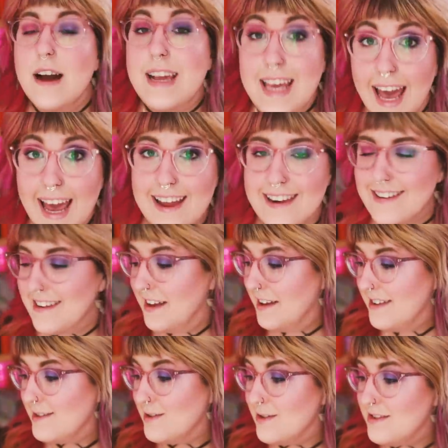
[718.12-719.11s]
Again,
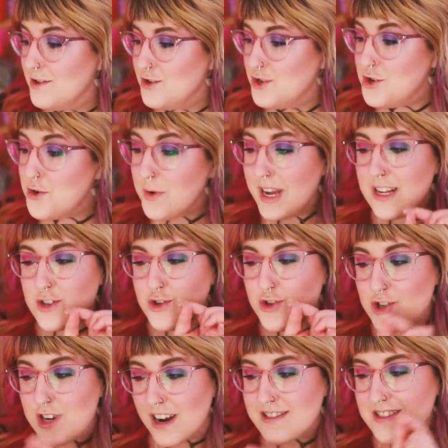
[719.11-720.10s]
doing
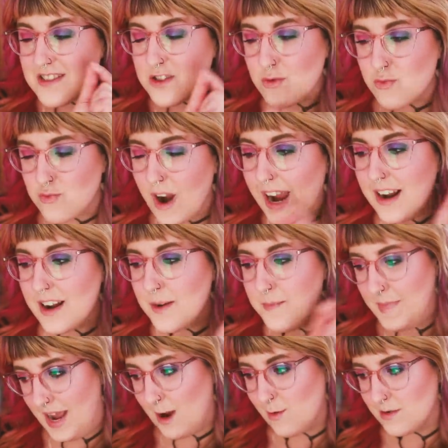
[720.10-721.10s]
just the right
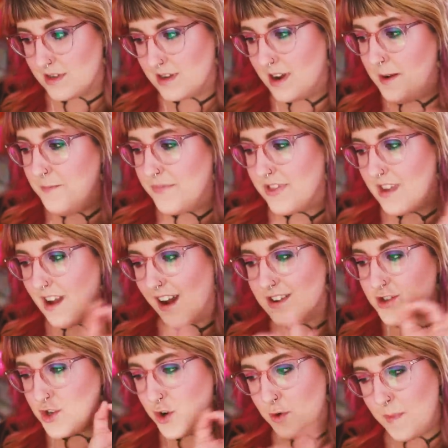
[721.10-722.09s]
amount.
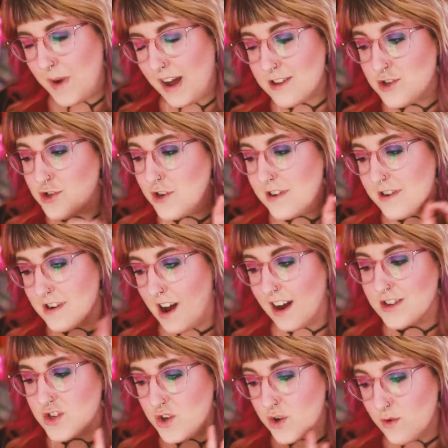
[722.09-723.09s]
Not too much,
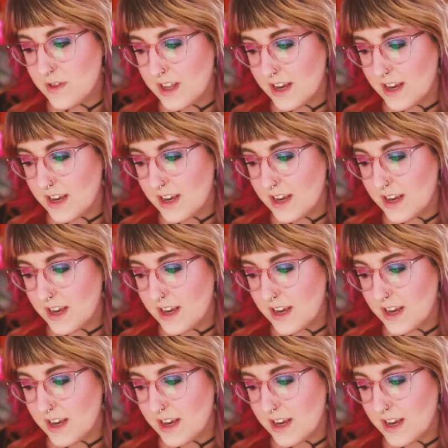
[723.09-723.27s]
not too